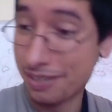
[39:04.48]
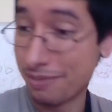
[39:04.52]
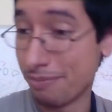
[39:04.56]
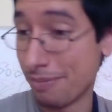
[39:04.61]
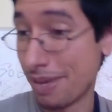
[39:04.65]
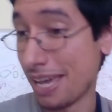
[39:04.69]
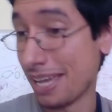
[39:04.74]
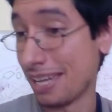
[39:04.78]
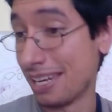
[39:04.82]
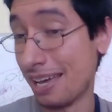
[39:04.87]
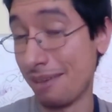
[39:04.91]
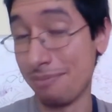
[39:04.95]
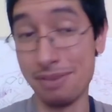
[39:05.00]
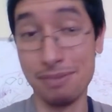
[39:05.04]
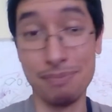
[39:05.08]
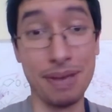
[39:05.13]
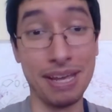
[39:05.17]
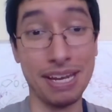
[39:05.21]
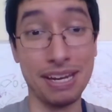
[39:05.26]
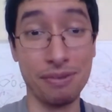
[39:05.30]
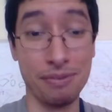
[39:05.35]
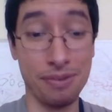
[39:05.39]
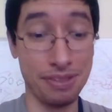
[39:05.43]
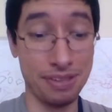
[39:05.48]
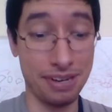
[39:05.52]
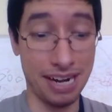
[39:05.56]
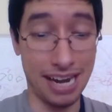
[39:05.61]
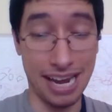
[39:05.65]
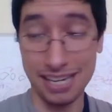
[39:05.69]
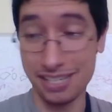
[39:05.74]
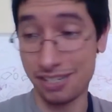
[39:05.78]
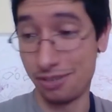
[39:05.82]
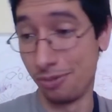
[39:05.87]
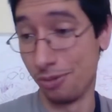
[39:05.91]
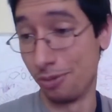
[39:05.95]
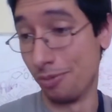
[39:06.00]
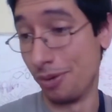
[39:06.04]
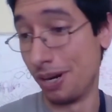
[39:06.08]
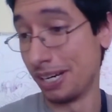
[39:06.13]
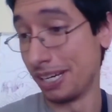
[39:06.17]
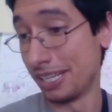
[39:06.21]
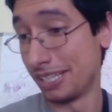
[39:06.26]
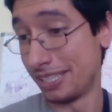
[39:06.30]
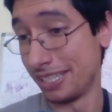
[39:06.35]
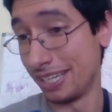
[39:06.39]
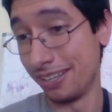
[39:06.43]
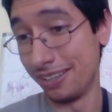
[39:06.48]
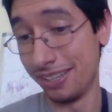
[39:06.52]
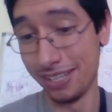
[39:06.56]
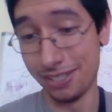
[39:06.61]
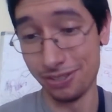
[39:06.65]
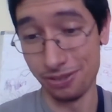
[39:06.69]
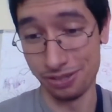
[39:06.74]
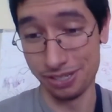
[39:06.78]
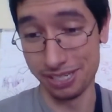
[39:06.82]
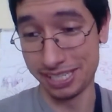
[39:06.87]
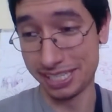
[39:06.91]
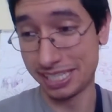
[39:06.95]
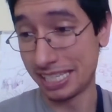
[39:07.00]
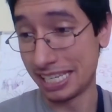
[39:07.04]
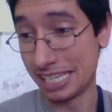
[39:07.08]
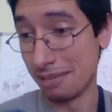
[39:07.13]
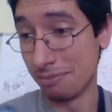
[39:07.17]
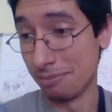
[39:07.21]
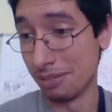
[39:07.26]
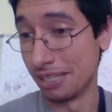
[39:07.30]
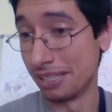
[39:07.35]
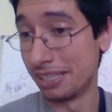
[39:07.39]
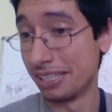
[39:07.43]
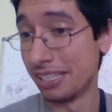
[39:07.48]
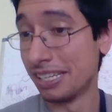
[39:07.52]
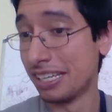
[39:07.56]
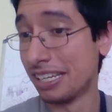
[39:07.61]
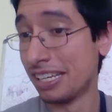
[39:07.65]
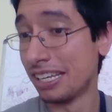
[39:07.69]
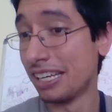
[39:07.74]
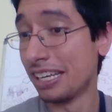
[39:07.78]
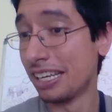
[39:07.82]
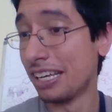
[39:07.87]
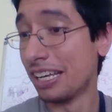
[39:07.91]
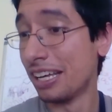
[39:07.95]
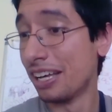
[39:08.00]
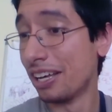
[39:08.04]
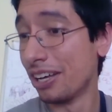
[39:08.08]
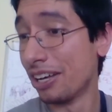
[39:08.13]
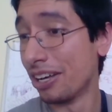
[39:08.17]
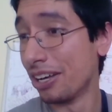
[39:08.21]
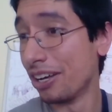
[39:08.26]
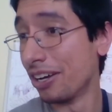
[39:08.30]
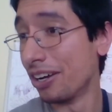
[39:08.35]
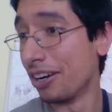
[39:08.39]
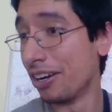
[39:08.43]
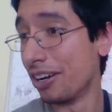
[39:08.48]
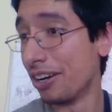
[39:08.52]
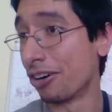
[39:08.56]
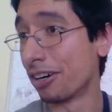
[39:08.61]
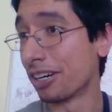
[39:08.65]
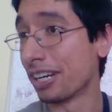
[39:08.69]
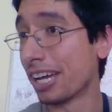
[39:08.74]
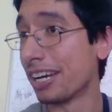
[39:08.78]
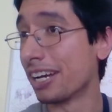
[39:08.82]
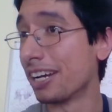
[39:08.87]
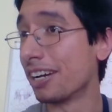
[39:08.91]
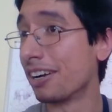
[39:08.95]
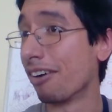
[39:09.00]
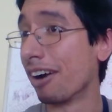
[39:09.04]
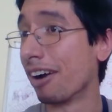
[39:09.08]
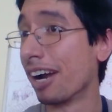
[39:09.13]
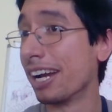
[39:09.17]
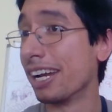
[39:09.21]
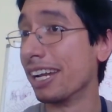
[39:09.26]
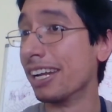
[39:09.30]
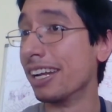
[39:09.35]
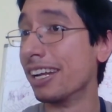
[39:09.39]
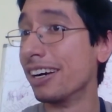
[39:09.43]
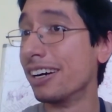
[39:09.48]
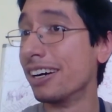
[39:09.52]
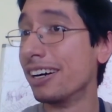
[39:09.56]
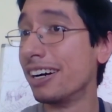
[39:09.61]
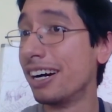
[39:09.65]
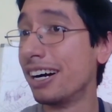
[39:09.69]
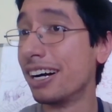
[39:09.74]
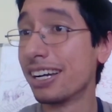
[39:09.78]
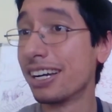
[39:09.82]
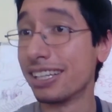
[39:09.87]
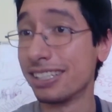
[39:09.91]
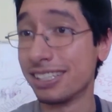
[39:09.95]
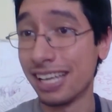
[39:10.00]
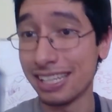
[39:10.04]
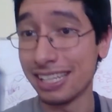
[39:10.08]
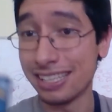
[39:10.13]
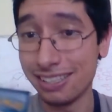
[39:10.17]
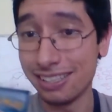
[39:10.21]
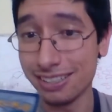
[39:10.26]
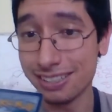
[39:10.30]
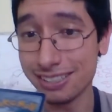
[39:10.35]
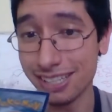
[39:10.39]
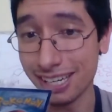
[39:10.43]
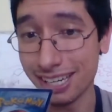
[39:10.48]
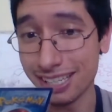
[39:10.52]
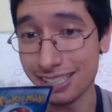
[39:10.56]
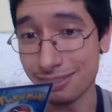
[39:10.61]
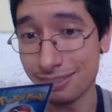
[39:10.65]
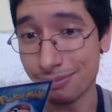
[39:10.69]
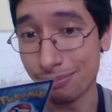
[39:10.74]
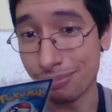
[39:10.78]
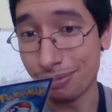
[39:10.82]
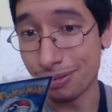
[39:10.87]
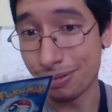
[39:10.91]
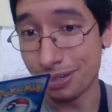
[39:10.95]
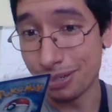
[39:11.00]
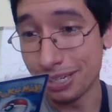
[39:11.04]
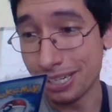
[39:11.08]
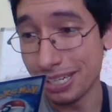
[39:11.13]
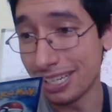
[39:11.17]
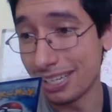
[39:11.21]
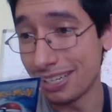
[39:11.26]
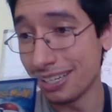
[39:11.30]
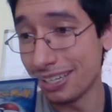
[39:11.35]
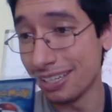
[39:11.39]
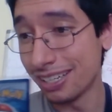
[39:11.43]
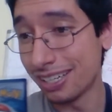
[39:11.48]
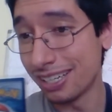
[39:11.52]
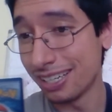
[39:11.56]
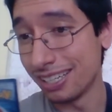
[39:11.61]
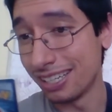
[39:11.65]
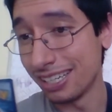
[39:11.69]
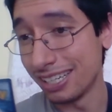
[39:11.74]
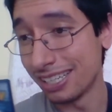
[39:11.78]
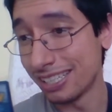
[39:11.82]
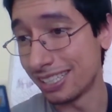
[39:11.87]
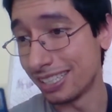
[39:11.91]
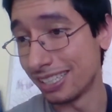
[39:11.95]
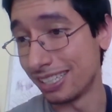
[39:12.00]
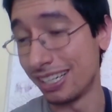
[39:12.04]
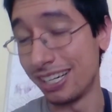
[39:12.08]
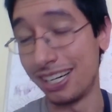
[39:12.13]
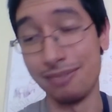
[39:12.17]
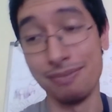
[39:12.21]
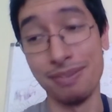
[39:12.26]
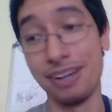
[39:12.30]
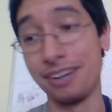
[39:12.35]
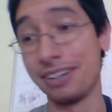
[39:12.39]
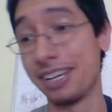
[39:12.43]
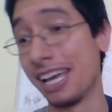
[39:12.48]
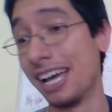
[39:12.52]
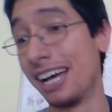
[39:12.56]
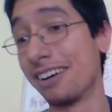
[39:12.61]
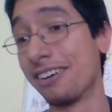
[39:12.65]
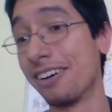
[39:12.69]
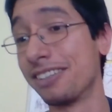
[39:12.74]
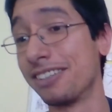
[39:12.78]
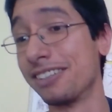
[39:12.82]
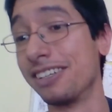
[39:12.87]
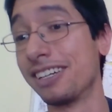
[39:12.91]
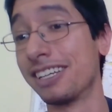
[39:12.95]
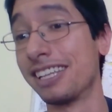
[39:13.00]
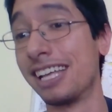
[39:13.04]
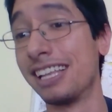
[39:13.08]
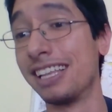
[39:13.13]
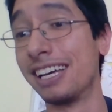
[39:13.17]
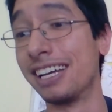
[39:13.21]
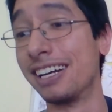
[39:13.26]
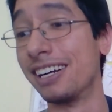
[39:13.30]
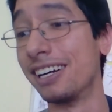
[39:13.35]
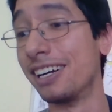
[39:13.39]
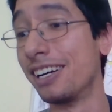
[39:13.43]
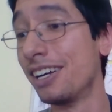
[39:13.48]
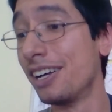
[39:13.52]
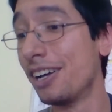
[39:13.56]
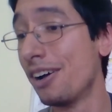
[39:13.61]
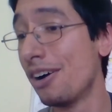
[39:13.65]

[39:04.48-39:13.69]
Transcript: man, I'm debating whether I actually would want to sell this or just keep it or get it graded because that looks like it's in pretty good condition. Oh, okay, I'm going to look that later.